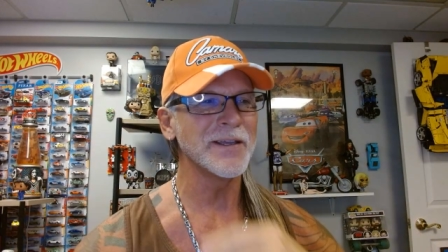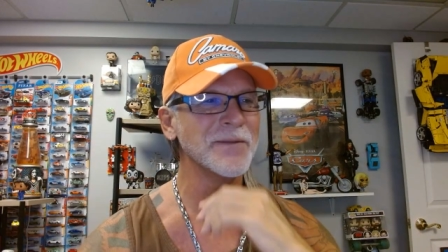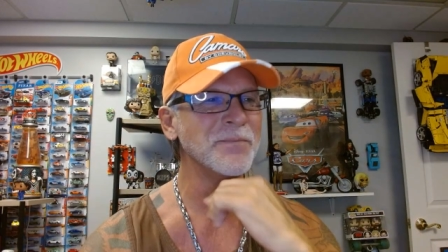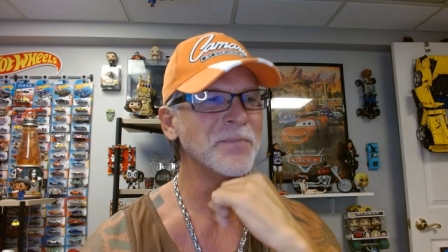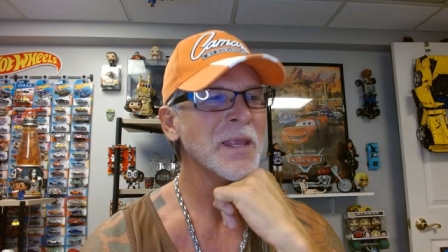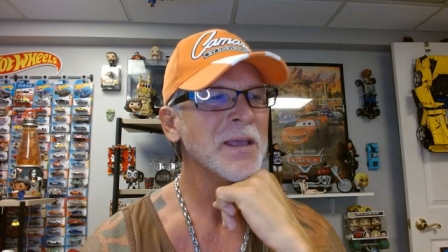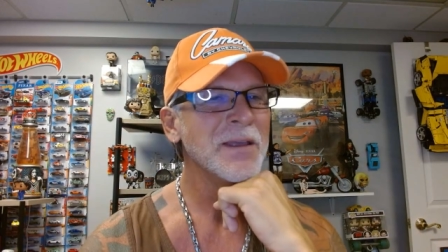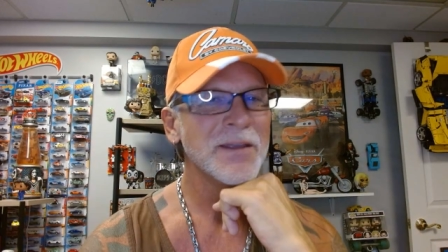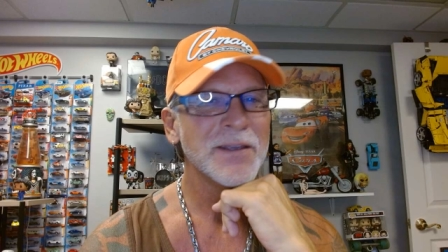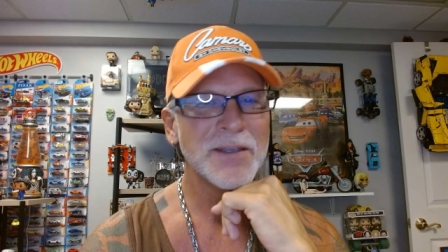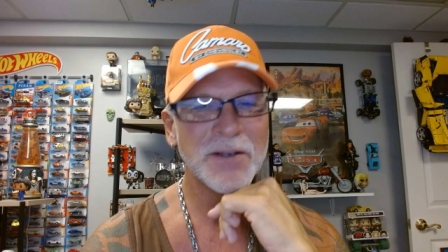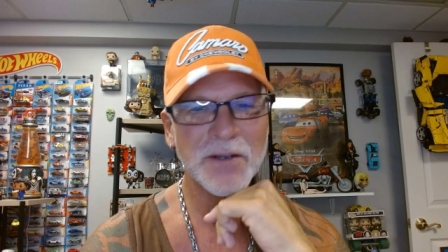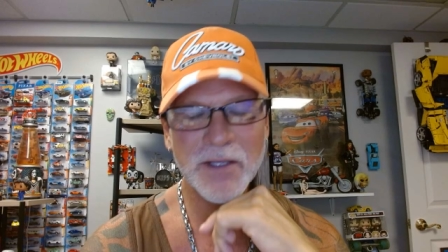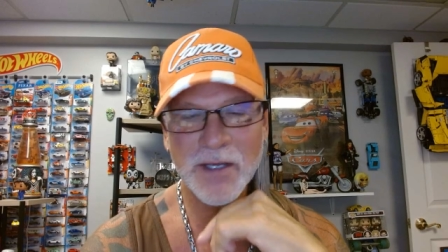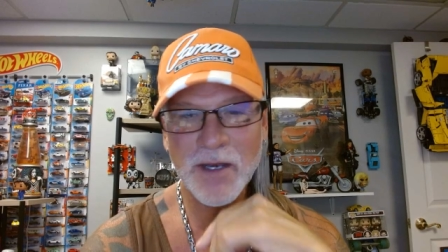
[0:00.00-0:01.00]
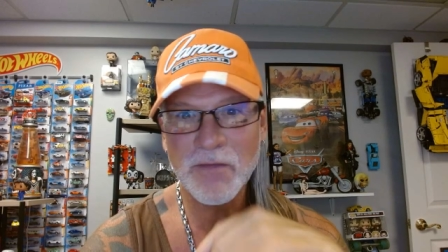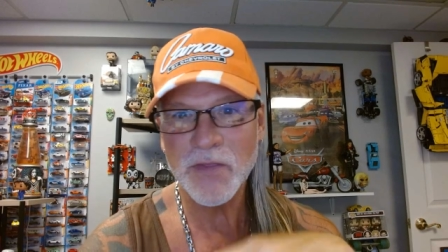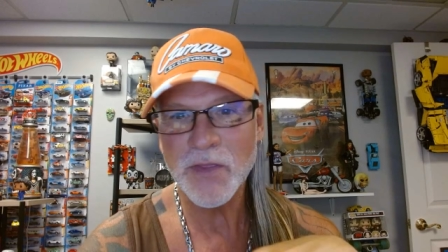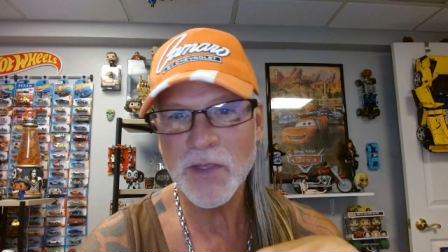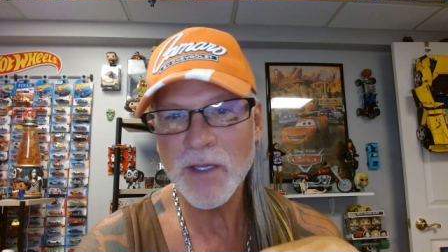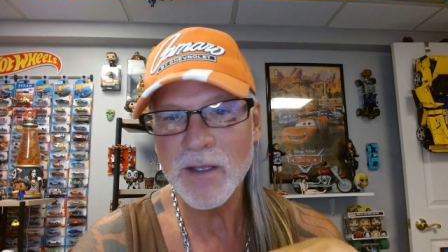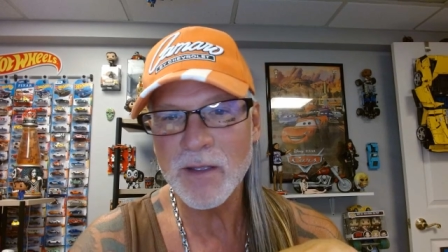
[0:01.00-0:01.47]
And, you know, you never
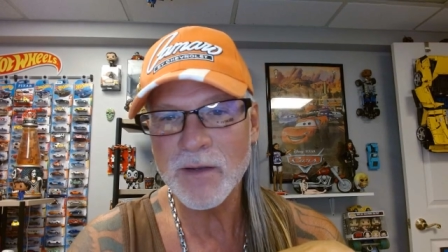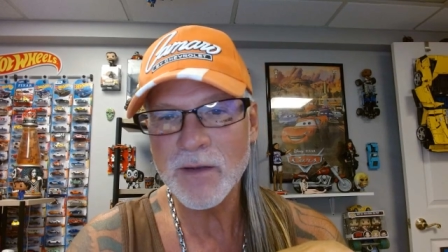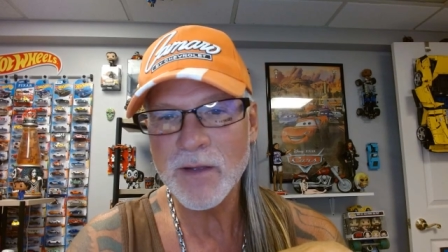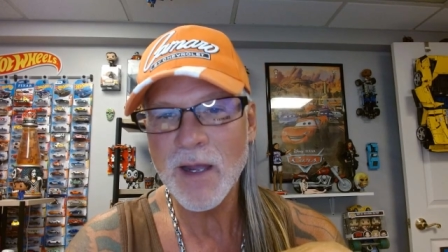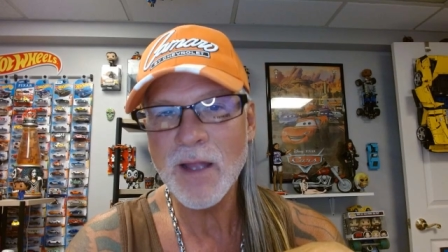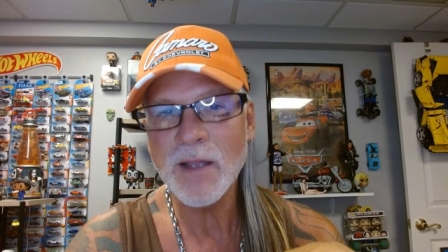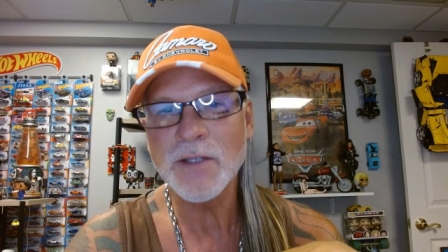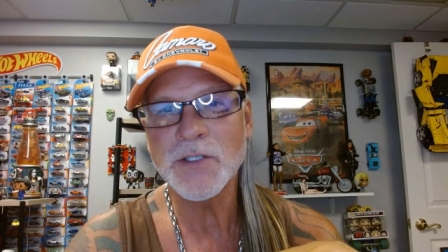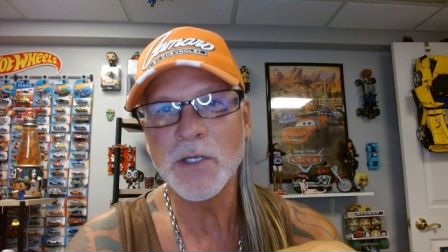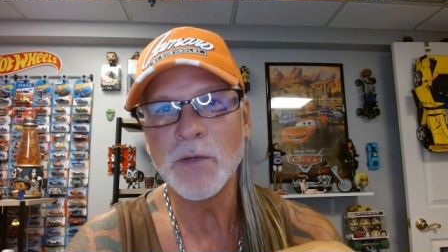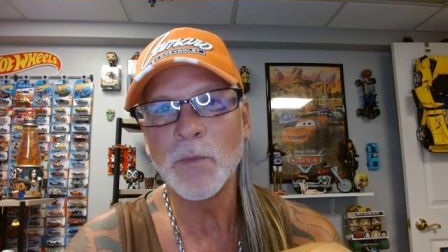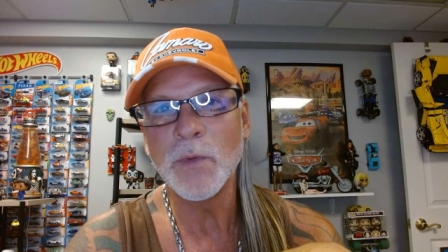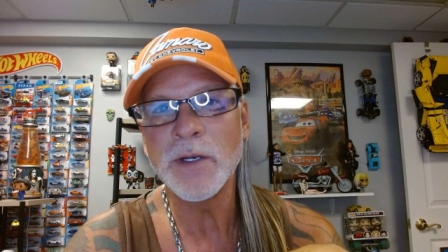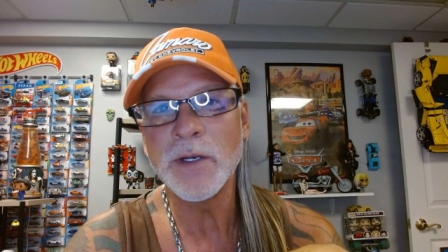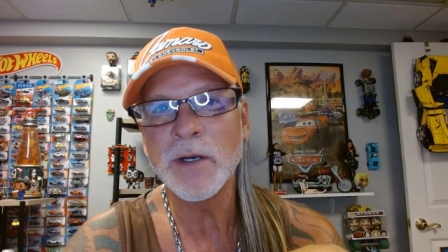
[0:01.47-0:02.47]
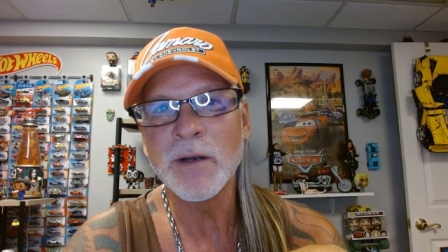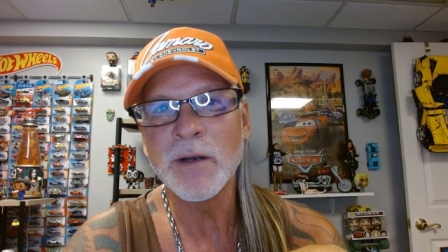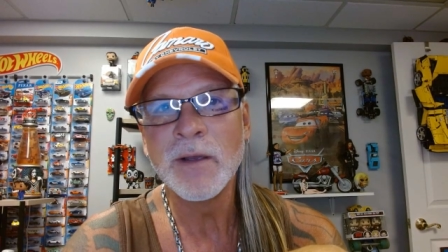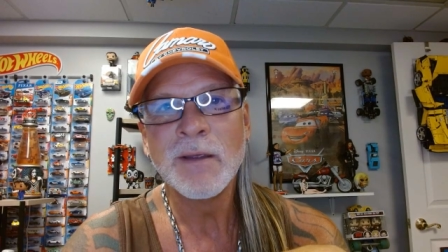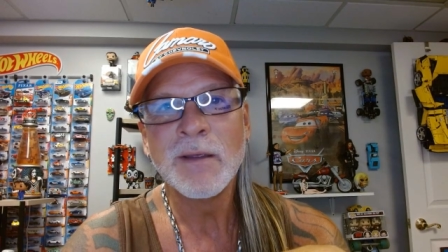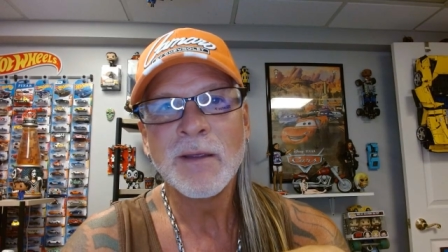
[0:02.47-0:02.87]
think of collagen when you're,